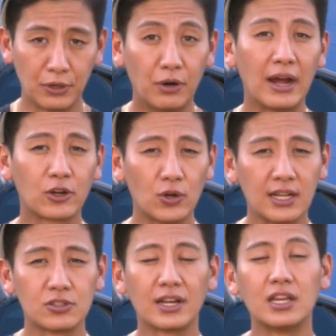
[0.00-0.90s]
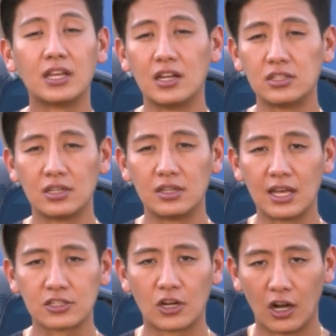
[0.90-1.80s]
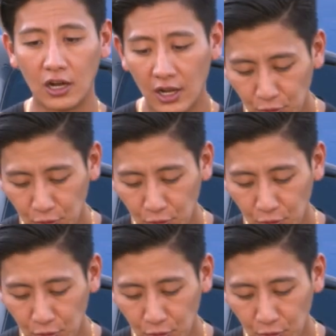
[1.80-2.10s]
build my credit so I can get into the next car,